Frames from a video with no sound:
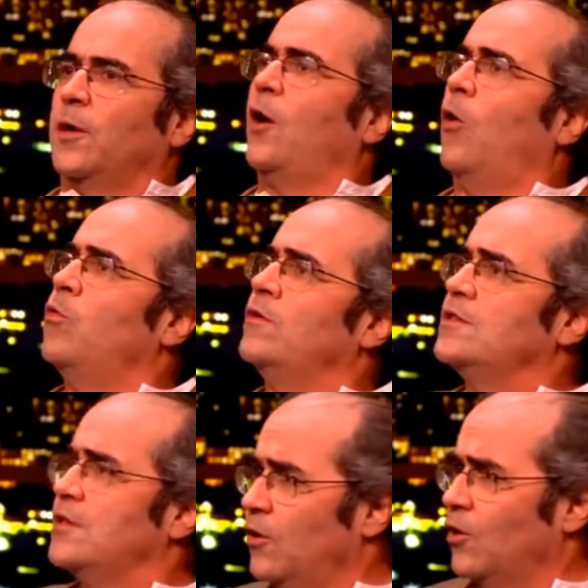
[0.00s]
gold and
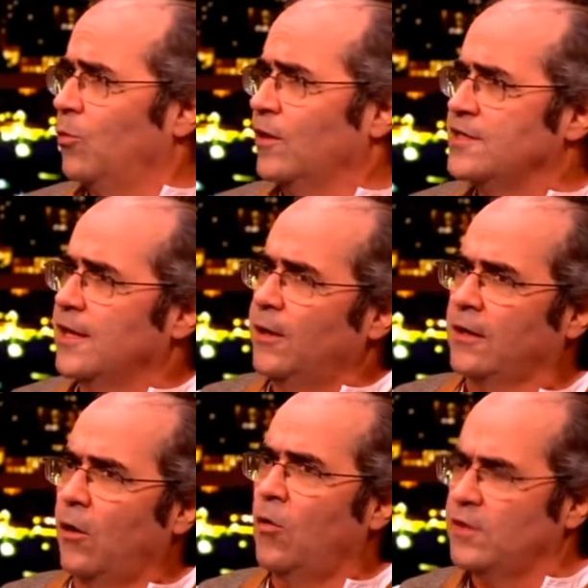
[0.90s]
turquoise. They were
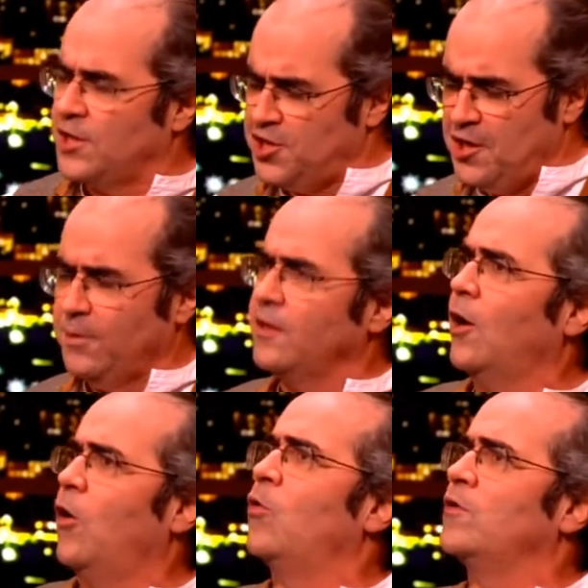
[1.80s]
gold, they shimmered
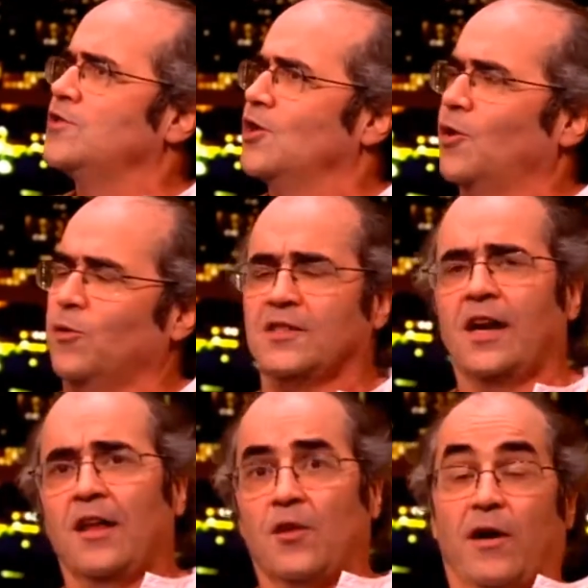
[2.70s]
gold and turquoise. Yeah.
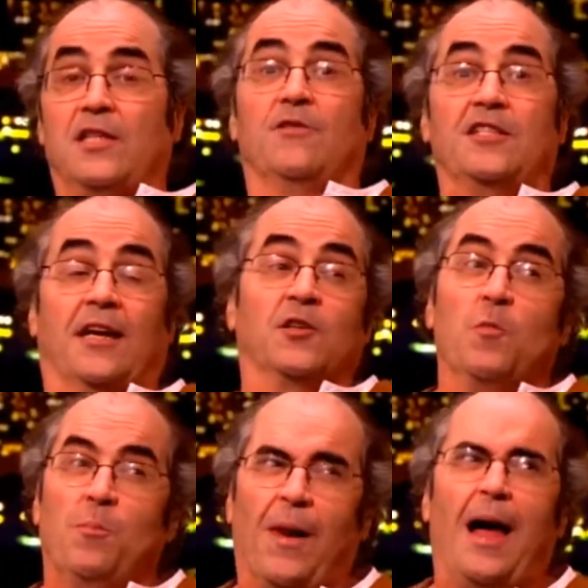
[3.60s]
The rest of us had to do
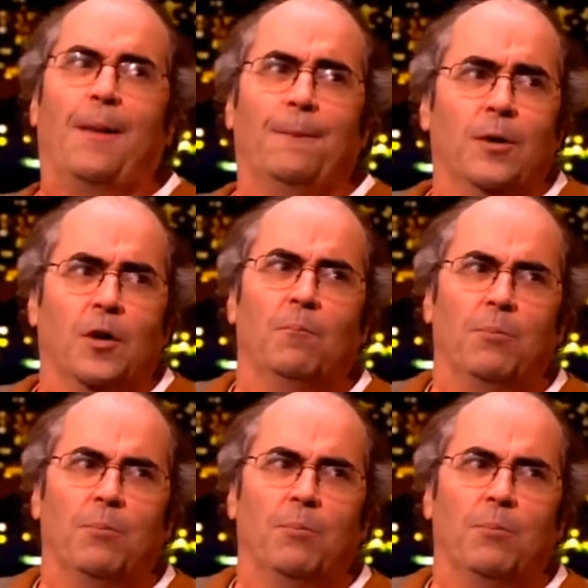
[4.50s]
plum and